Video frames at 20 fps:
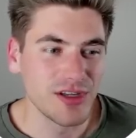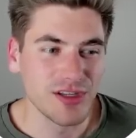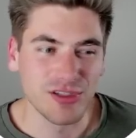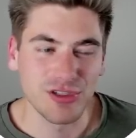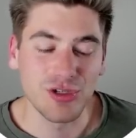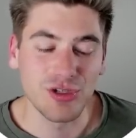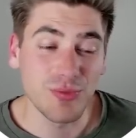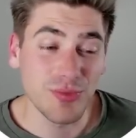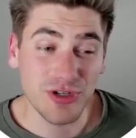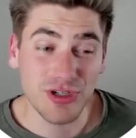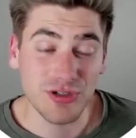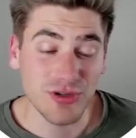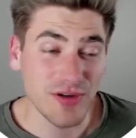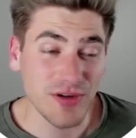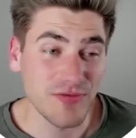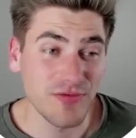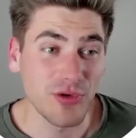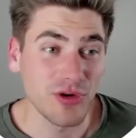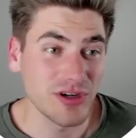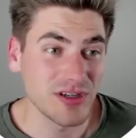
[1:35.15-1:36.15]
Super
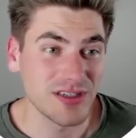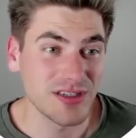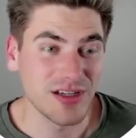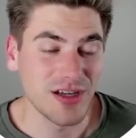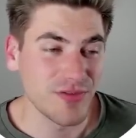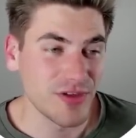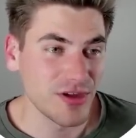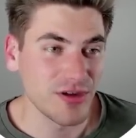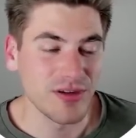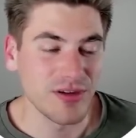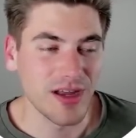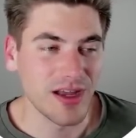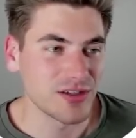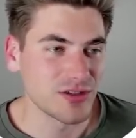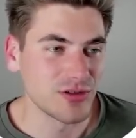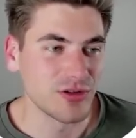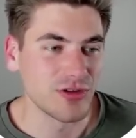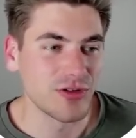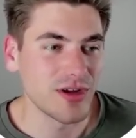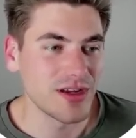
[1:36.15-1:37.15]
straightforward stuff here, not
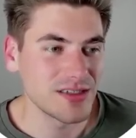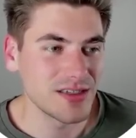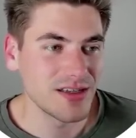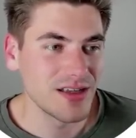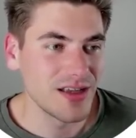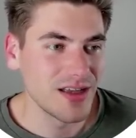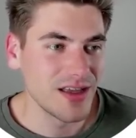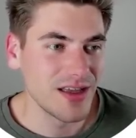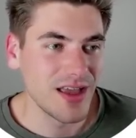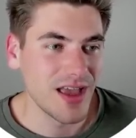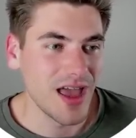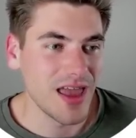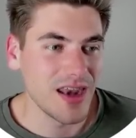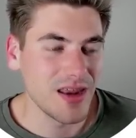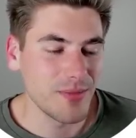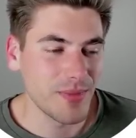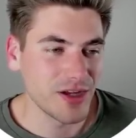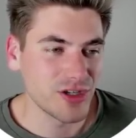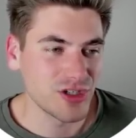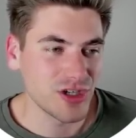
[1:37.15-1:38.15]
too crazy. And
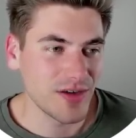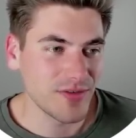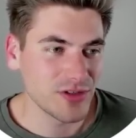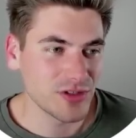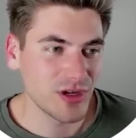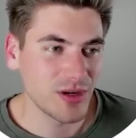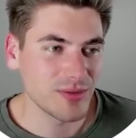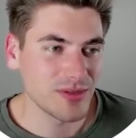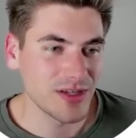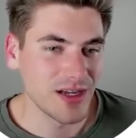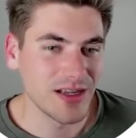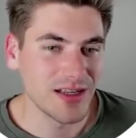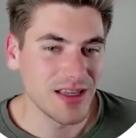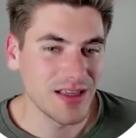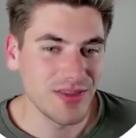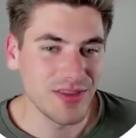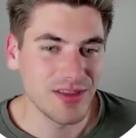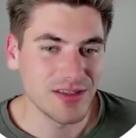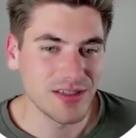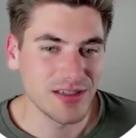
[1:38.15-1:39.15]
in my JavaScript,
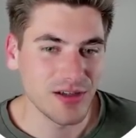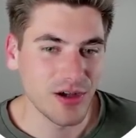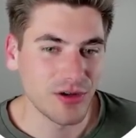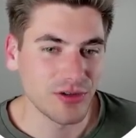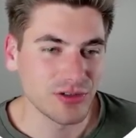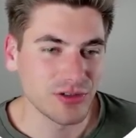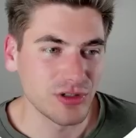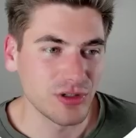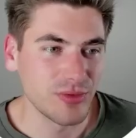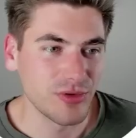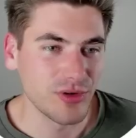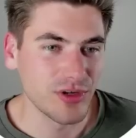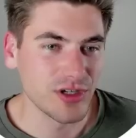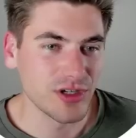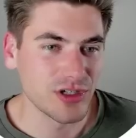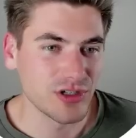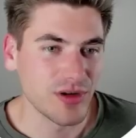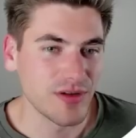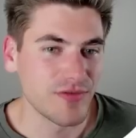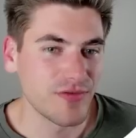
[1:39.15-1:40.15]
again, this is also pretty
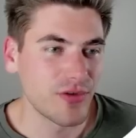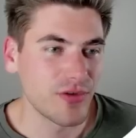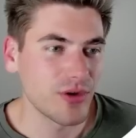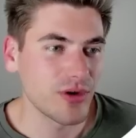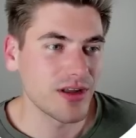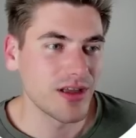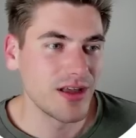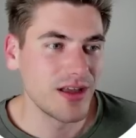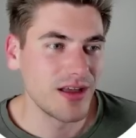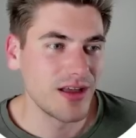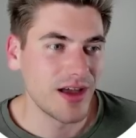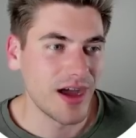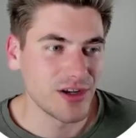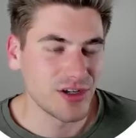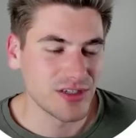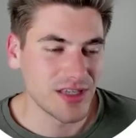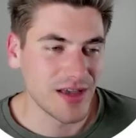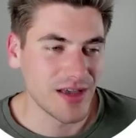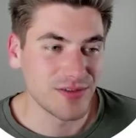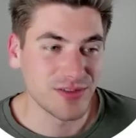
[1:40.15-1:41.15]
straightforward. I
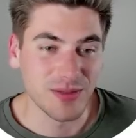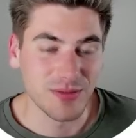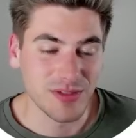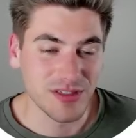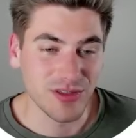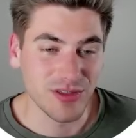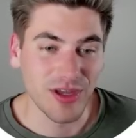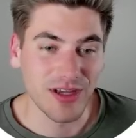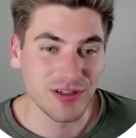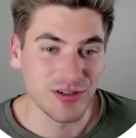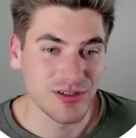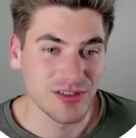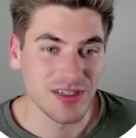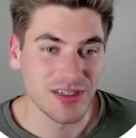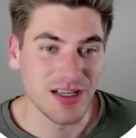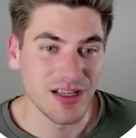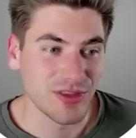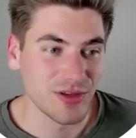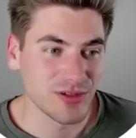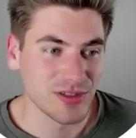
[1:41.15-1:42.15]
just have some selectors to
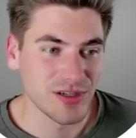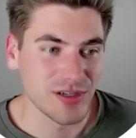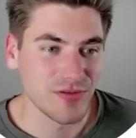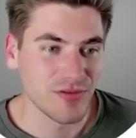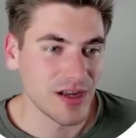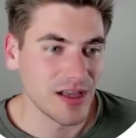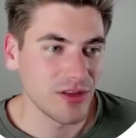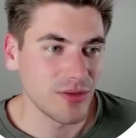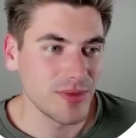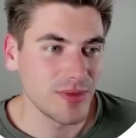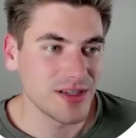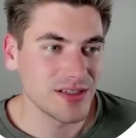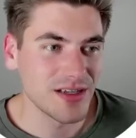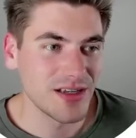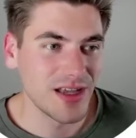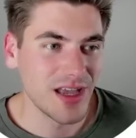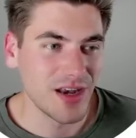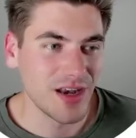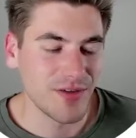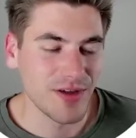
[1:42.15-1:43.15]
get those different elements,
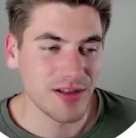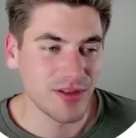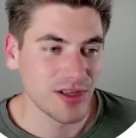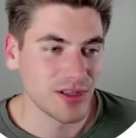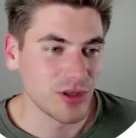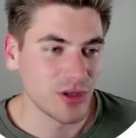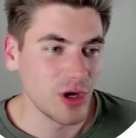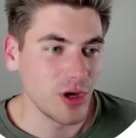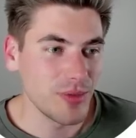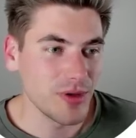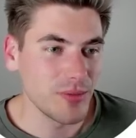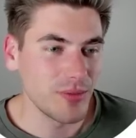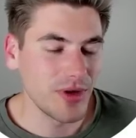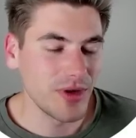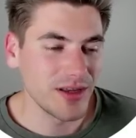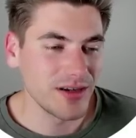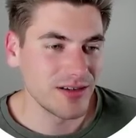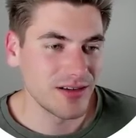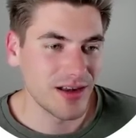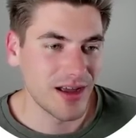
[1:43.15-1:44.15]
and if I click the open
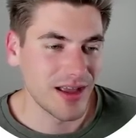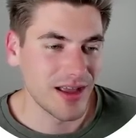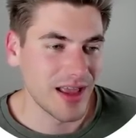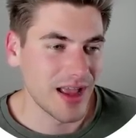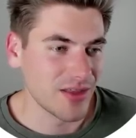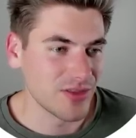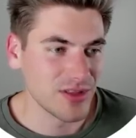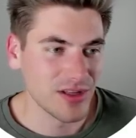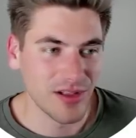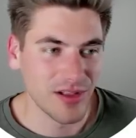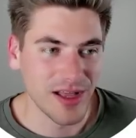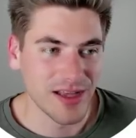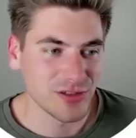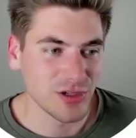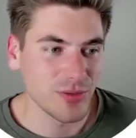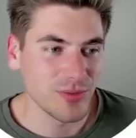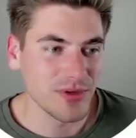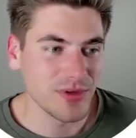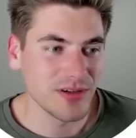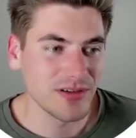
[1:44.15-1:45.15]
button, I add the class
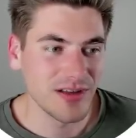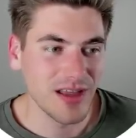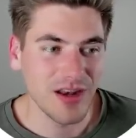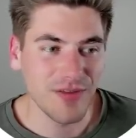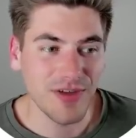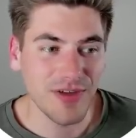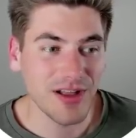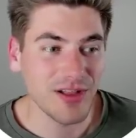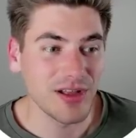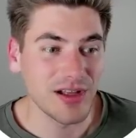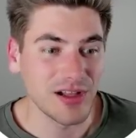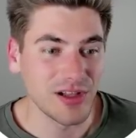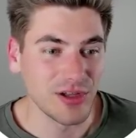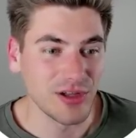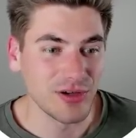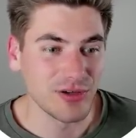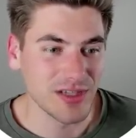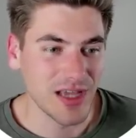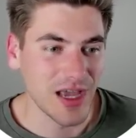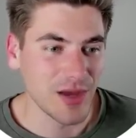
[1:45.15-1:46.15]
open, and if I click
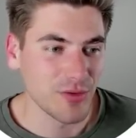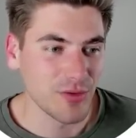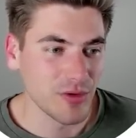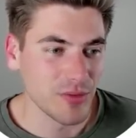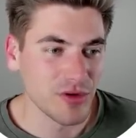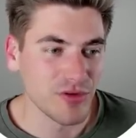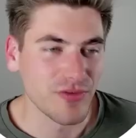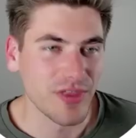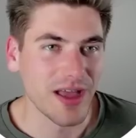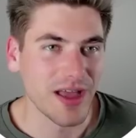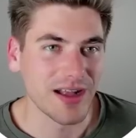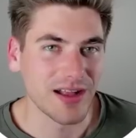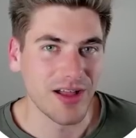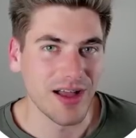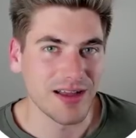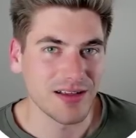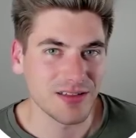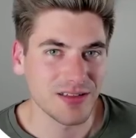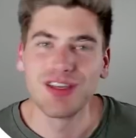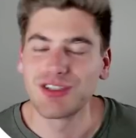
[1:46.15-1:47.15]
close, I remove that
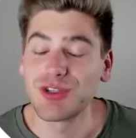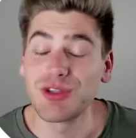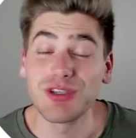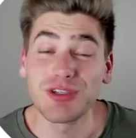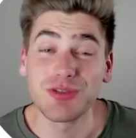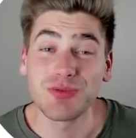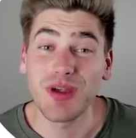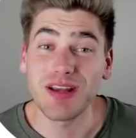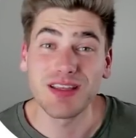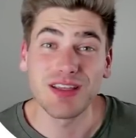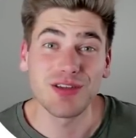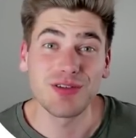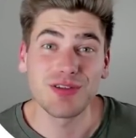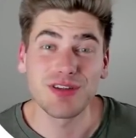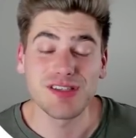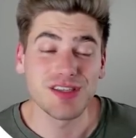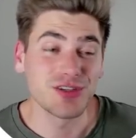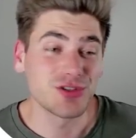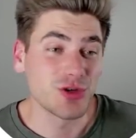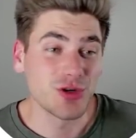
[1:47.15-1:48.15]
class. So this right here
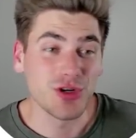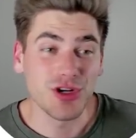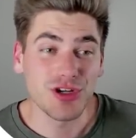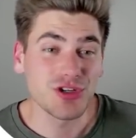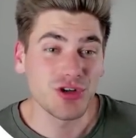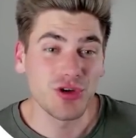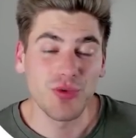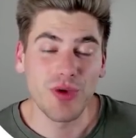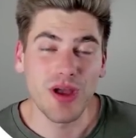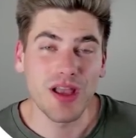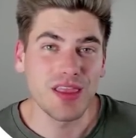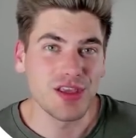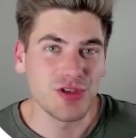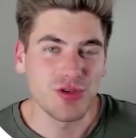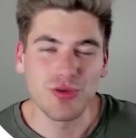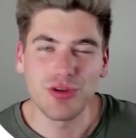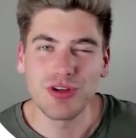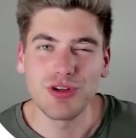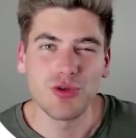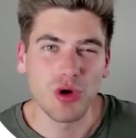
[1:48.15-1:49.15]
is the traditional way that
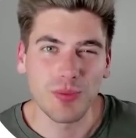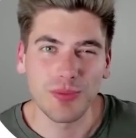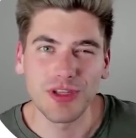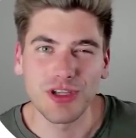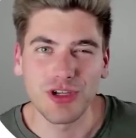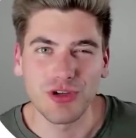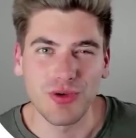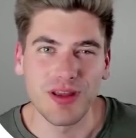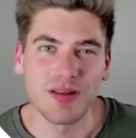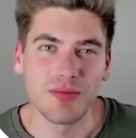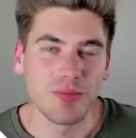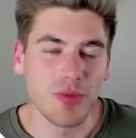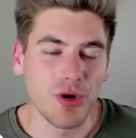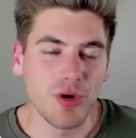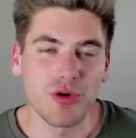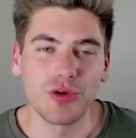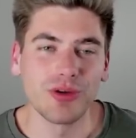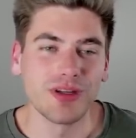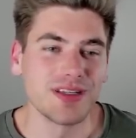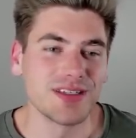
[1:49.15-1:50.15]
you would normally create a
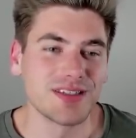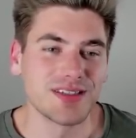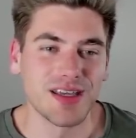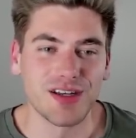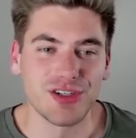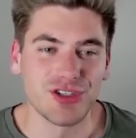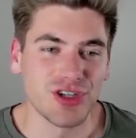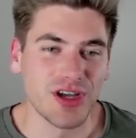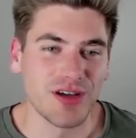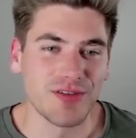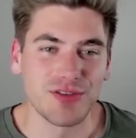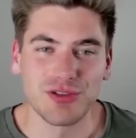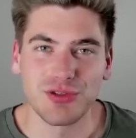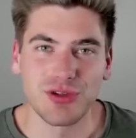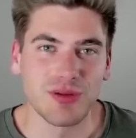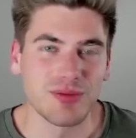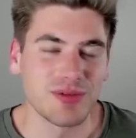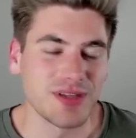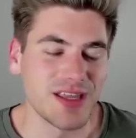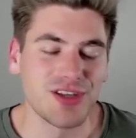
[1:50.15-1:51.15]
modal inside of
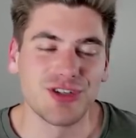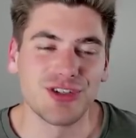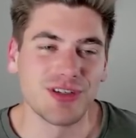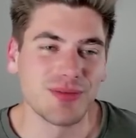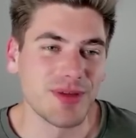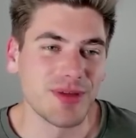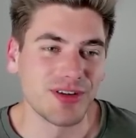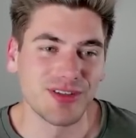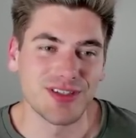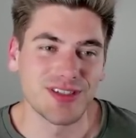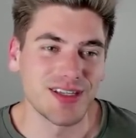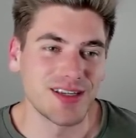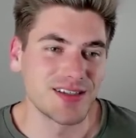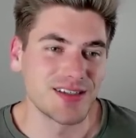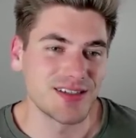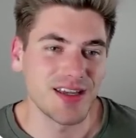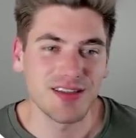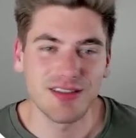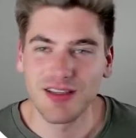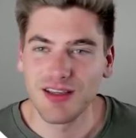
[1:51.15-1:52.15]
JavaScript, HTML, and
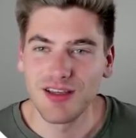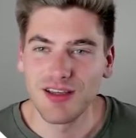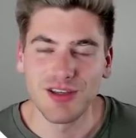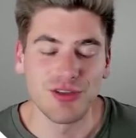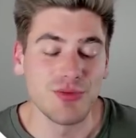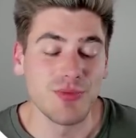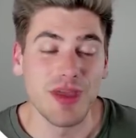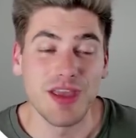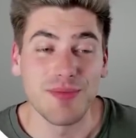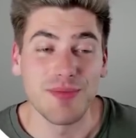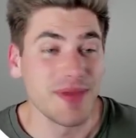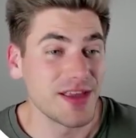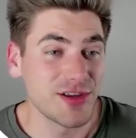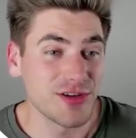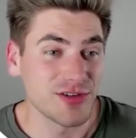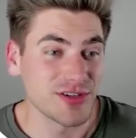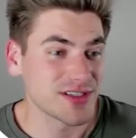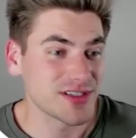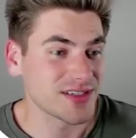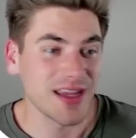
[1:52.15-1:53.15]
CSS. You may make
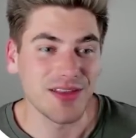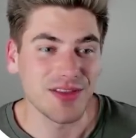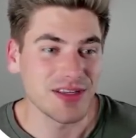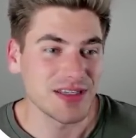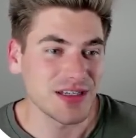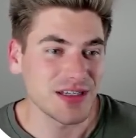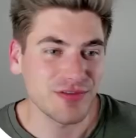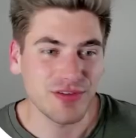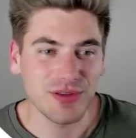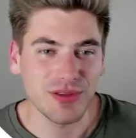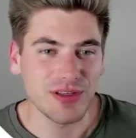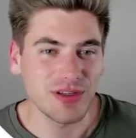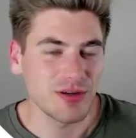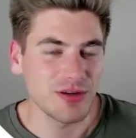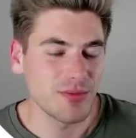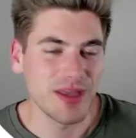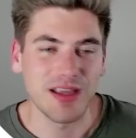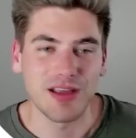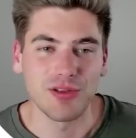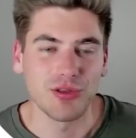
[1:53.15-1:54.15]
yours slightly differently or
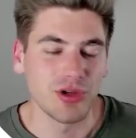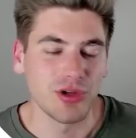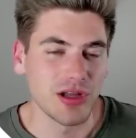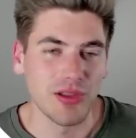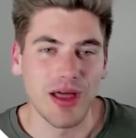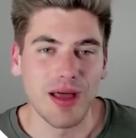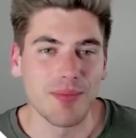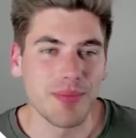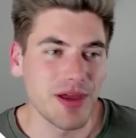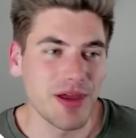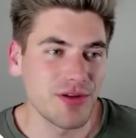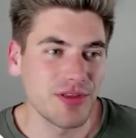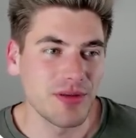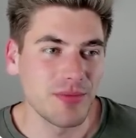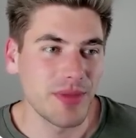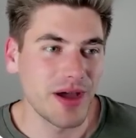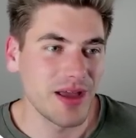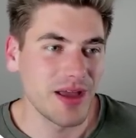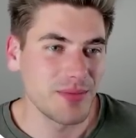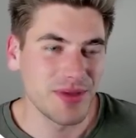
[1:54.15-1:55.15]
make it look a lot better than
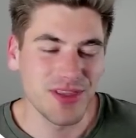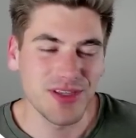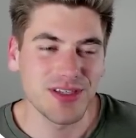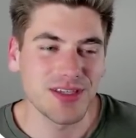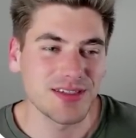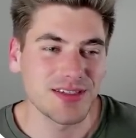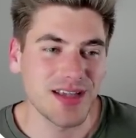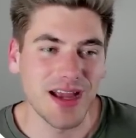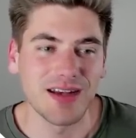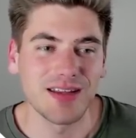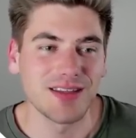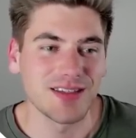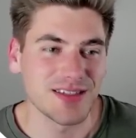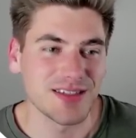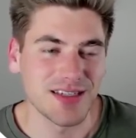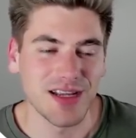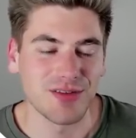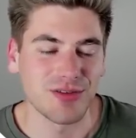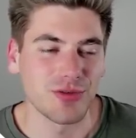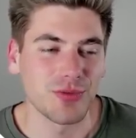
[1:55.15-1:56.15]
mine, but this is kind of the
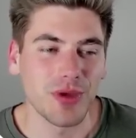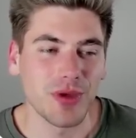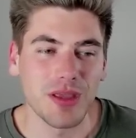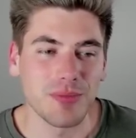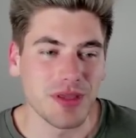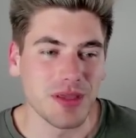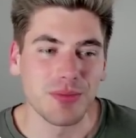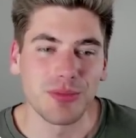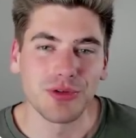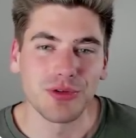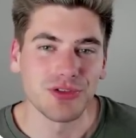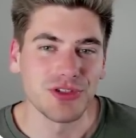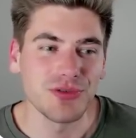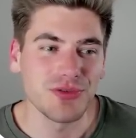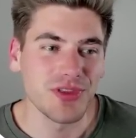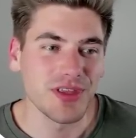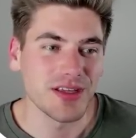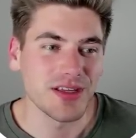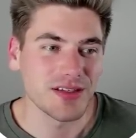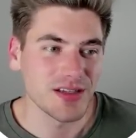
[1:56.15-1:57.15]
standard way people do
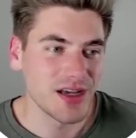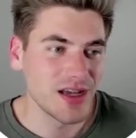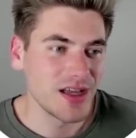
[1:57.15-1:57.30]
things.